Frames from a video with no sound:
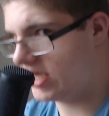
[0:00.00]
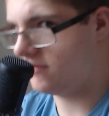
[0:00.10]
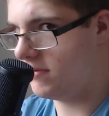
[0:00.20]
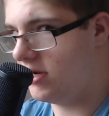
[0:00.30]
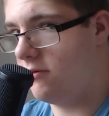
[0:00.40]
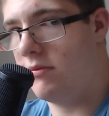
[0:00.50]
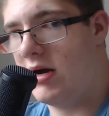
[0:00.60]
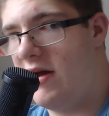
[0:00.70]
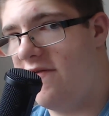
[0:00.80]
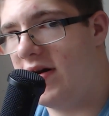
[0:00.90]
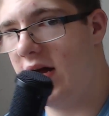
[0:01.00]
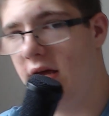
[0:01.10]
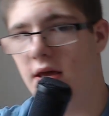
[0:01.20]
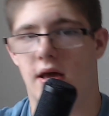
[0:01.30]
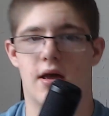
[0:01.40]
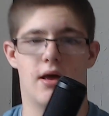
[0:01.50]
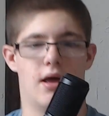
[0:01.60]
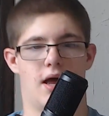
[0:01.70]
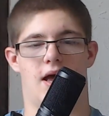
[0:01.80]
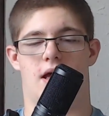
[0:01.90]
speed Wi Fi,
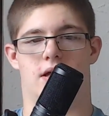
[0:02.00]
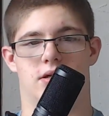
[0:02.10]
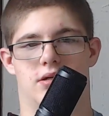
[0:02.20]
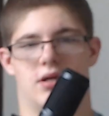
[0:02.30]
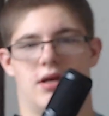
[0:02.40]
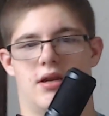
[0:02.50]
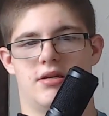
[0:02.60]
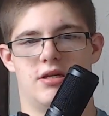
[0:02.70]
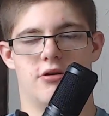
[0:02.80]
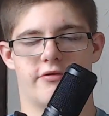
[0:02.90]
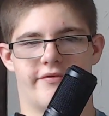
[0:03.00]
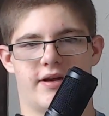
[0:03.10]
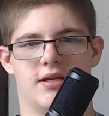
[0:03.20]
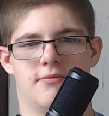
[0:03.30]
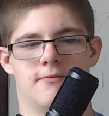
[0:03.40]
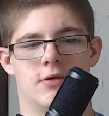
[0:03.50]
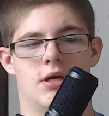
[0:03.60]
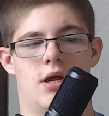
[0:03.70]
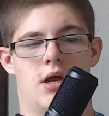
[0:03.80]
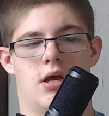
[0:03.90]
and an anti-dust fan,
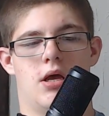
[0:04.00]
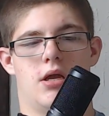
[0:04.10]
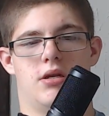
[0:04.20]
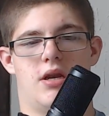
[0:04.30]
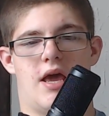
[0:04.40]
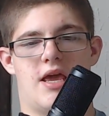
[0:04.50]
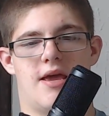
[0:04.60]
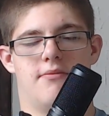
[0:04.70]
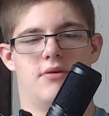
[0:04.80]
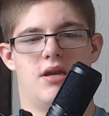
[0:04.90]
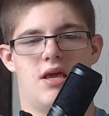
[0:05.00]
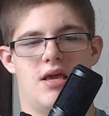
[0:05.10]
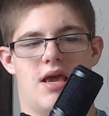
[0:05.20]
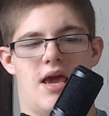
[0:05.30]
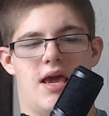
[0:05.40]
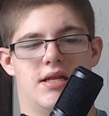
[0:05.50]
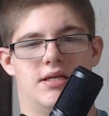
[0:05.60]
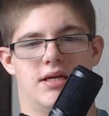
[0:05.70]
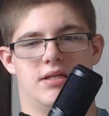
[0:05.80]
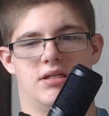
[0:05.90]
and an AMD
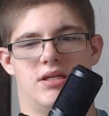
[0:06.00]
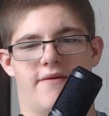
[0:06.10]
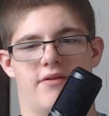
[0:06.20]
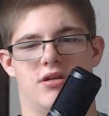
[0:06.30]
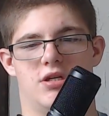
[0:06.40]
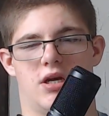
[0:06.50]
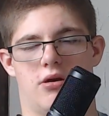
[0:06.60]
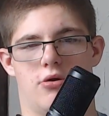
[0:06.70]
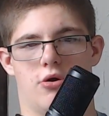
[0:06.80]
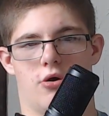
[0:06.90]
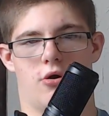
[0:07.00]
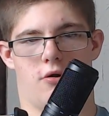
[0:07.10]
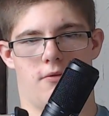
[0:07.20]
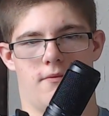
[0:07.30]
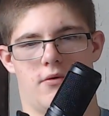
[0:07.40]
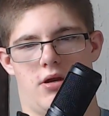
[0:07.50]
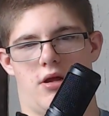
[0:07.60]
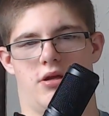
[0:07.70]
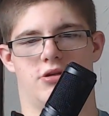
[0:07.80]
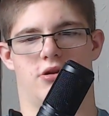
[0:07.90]
A10 7th gen core. Now,
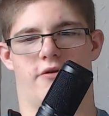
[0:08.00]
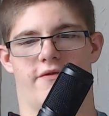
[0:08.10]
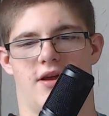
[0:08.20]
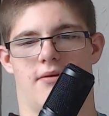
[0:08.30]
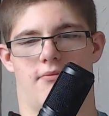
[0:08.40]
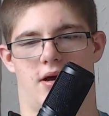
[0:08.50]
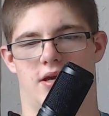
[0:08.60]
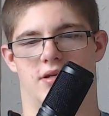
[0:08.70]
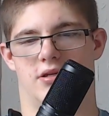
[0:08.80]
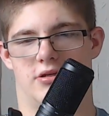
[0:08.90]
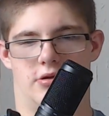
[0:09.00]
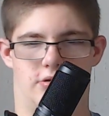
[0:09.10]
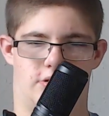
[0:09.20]
let's not forget my assistant,